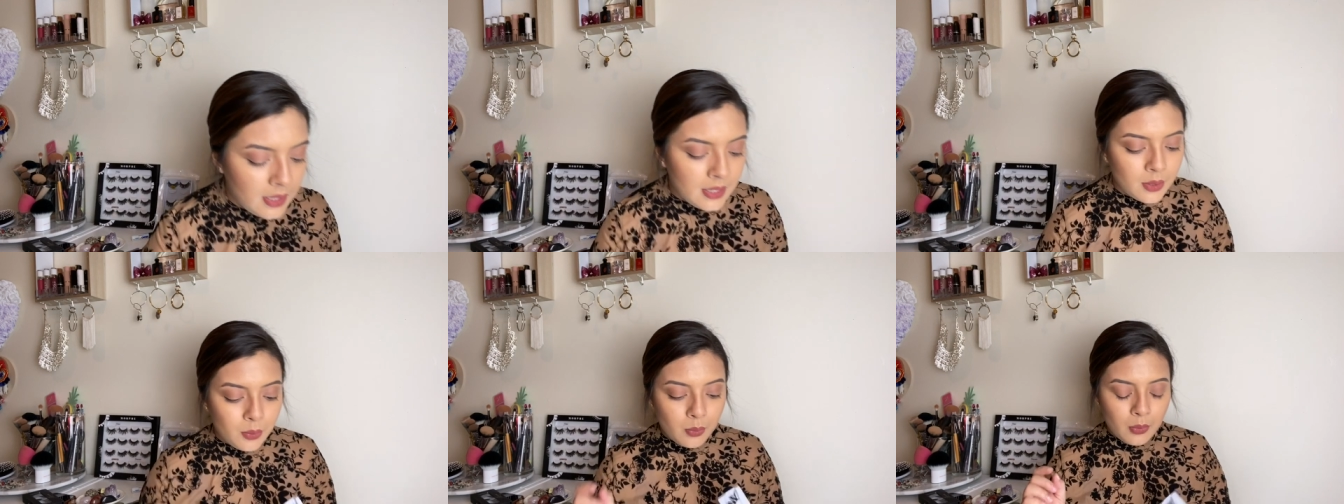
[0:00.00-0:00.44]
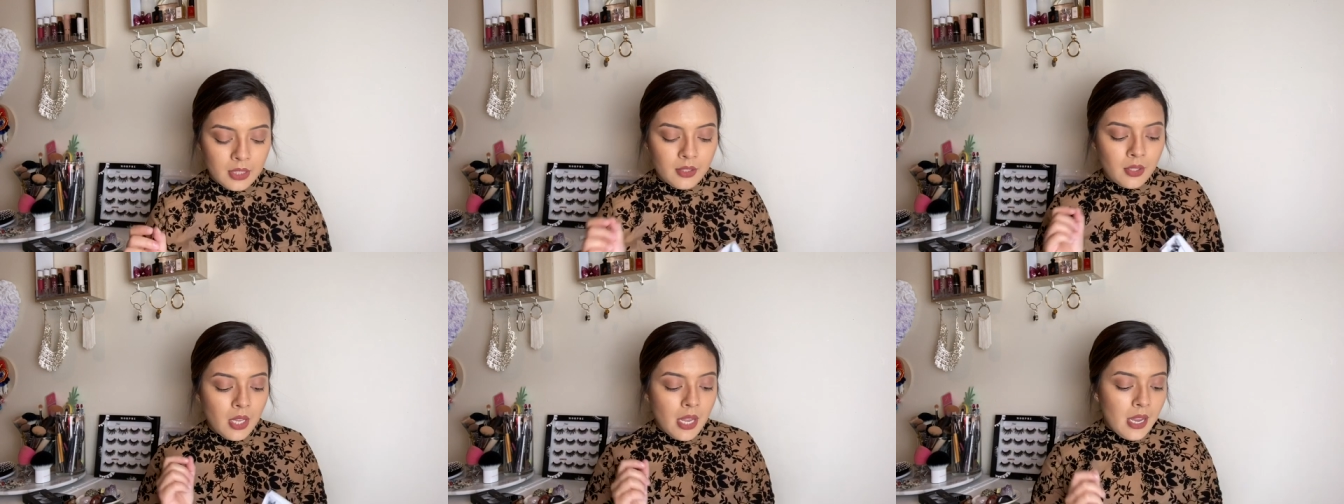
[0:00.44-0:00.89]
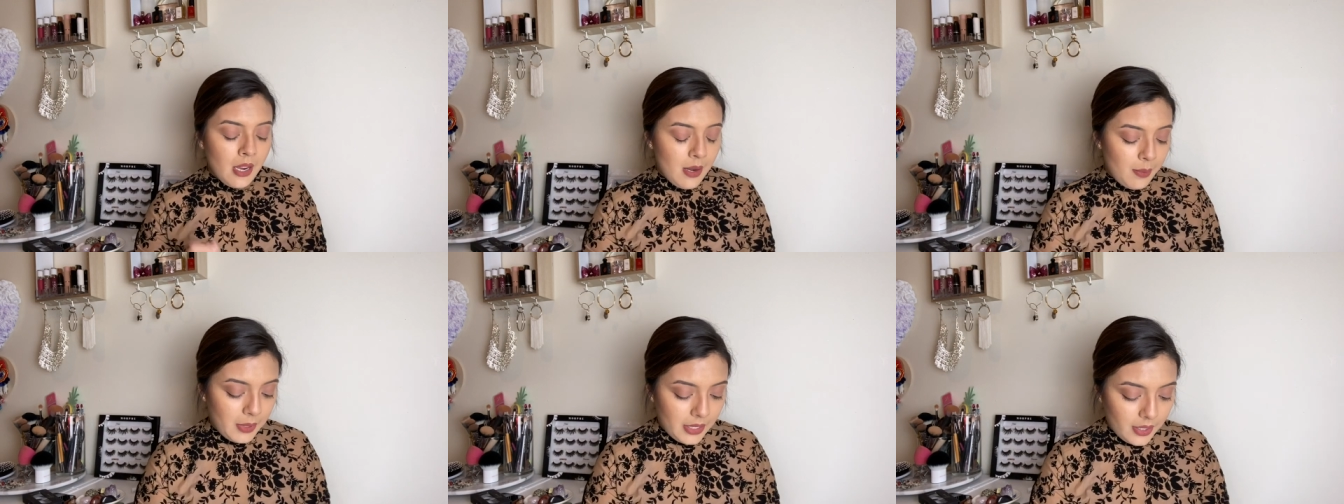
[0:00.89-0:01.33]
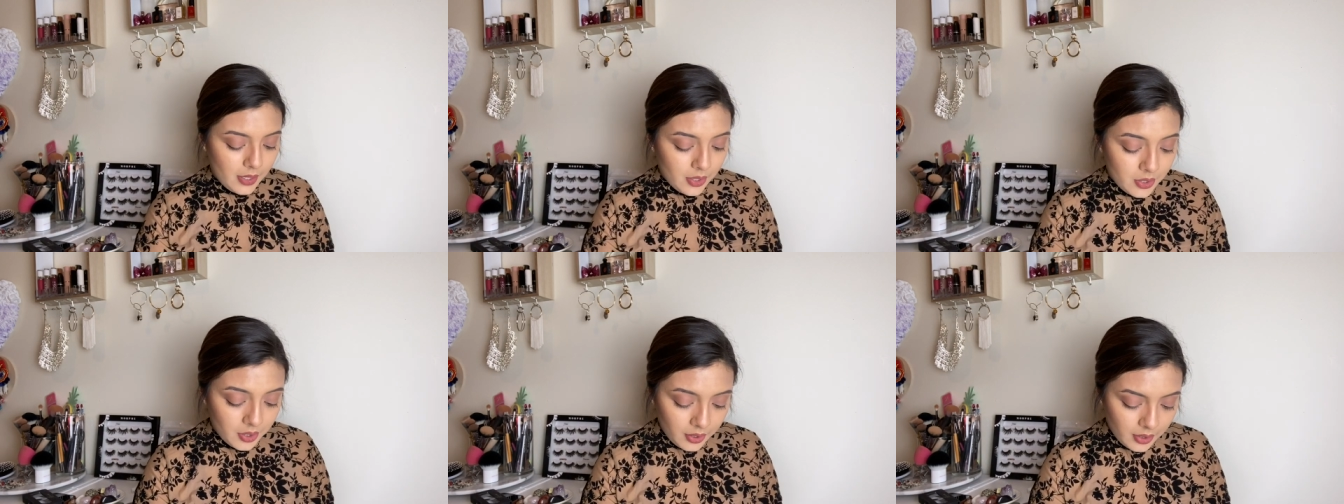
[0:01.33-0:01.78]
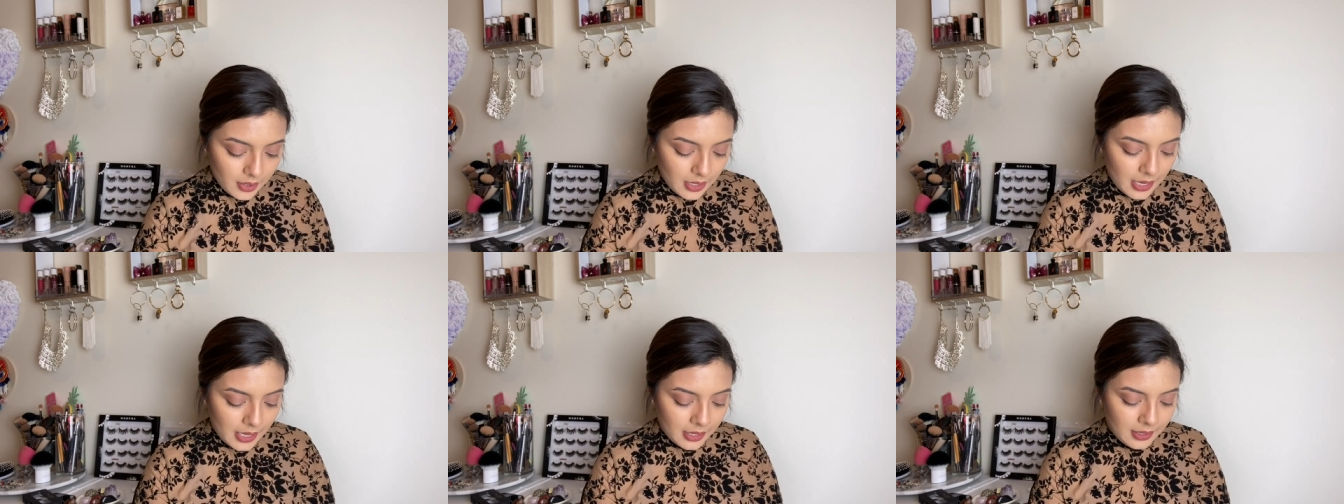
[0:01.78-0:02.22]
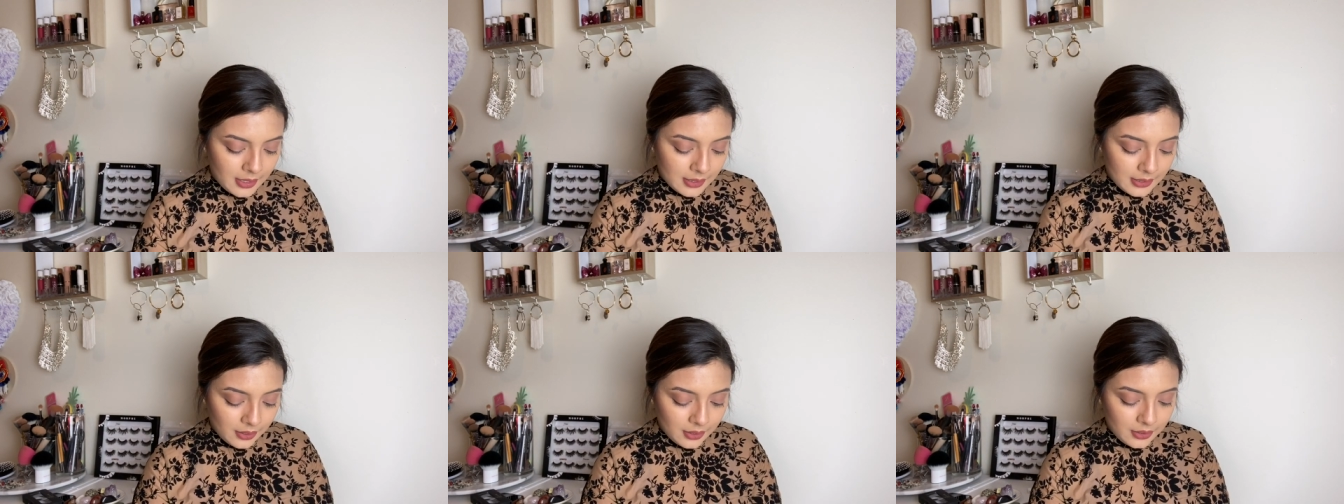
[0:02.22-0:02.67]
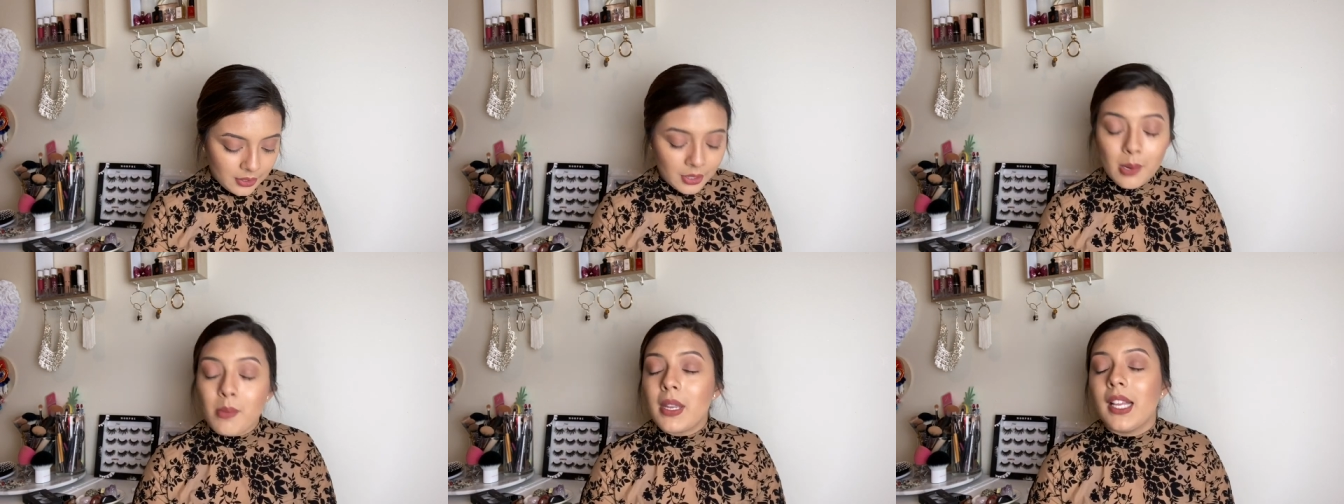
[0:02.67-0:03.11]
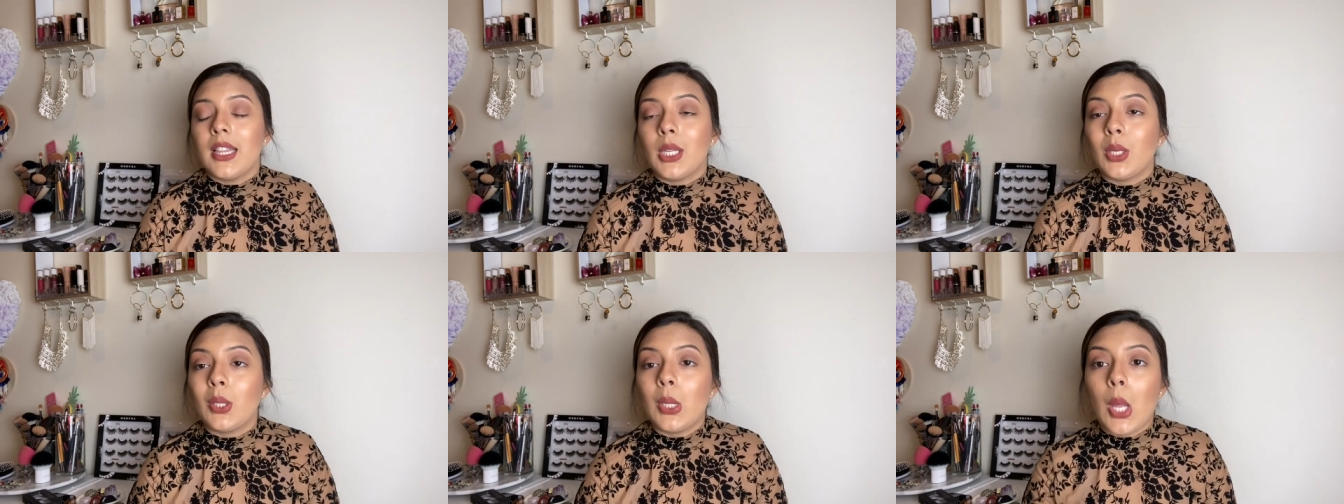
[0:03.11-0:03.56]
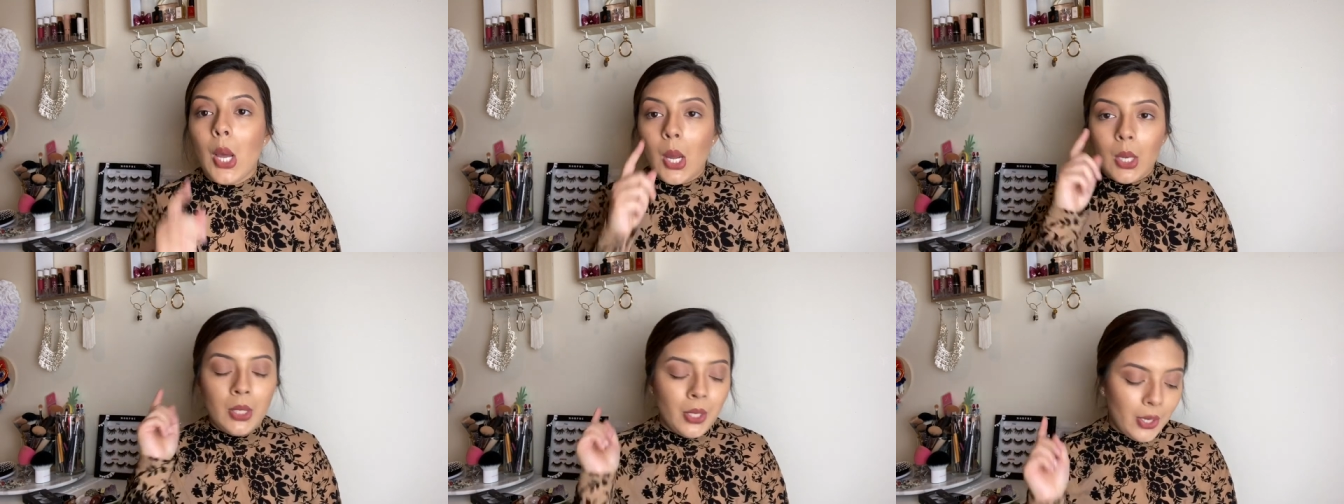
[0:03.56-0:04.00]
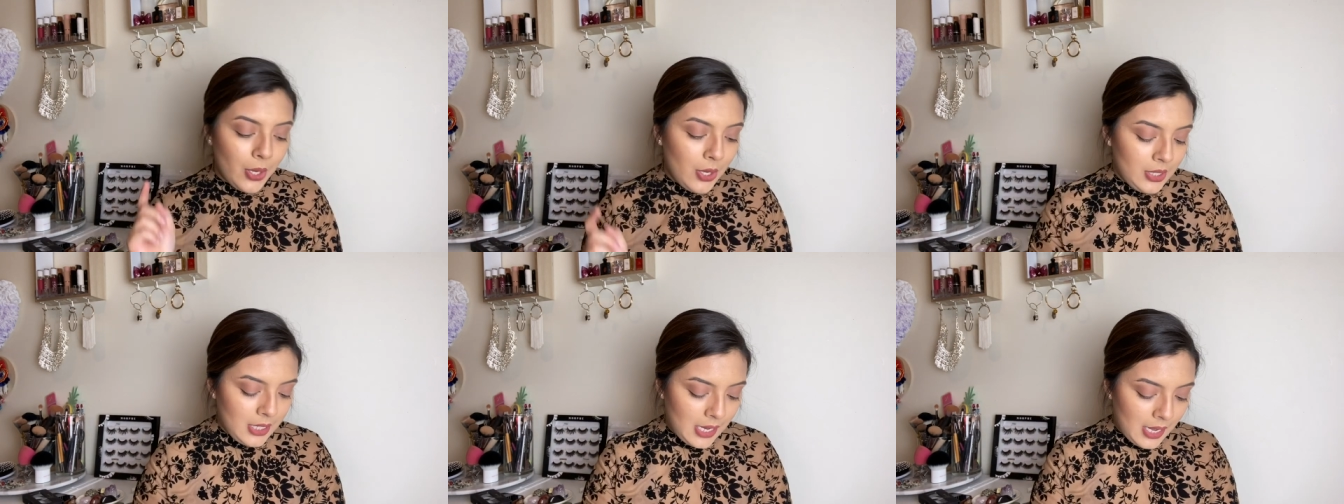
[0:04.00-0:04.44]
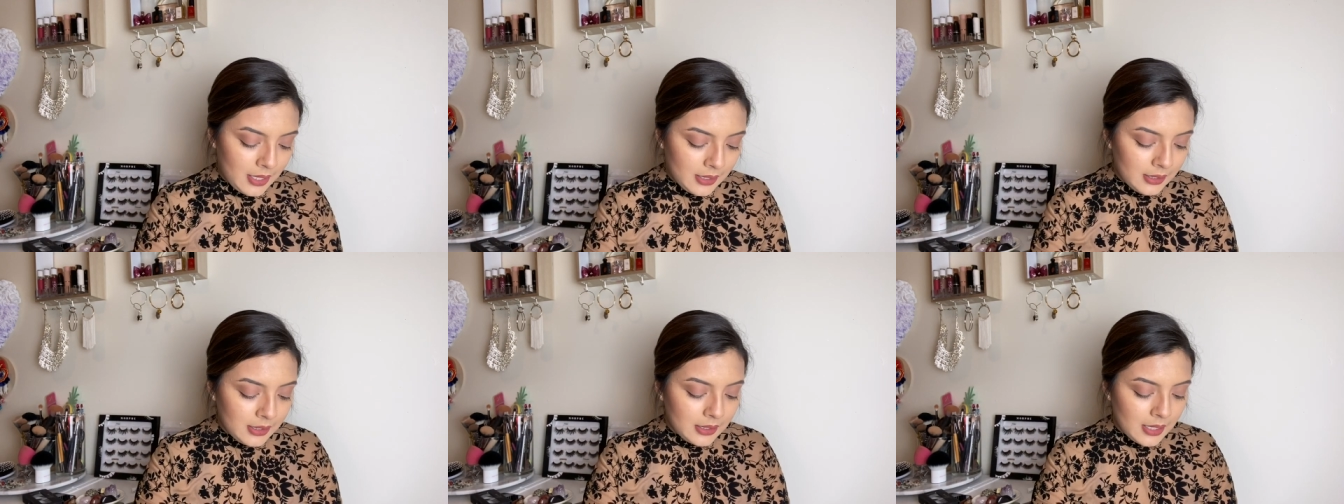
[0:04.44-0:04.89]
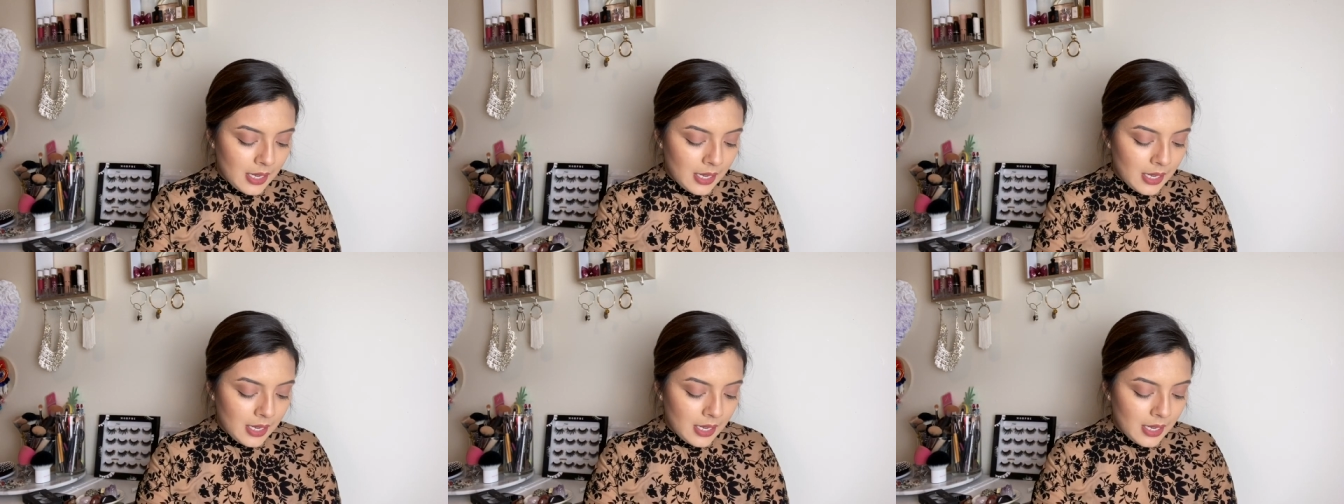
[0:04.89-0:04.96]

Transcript: these will be good. I can tell that they're going to be a little long on the ends.